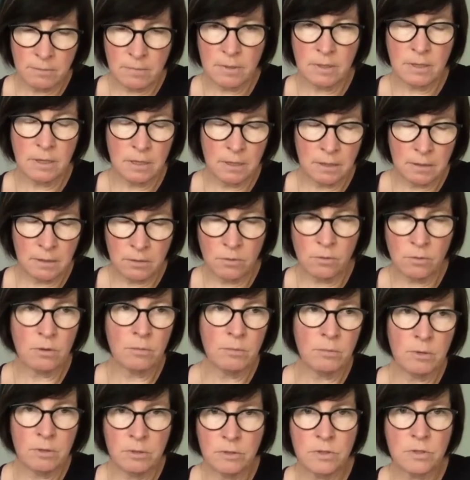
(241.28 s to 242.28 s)
the
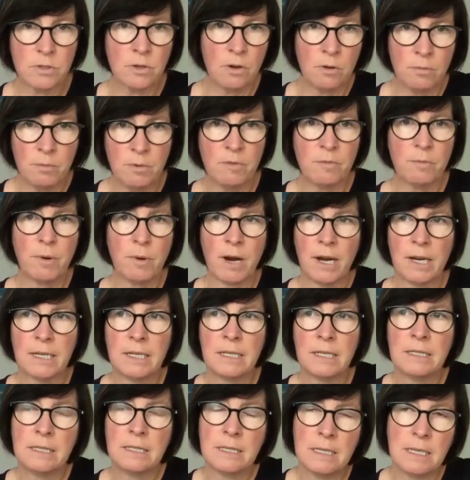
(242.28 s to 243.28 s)
normal scope of
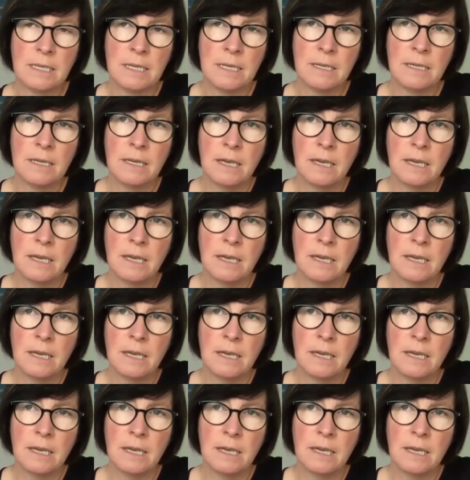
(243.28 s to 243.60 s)
pregnancy.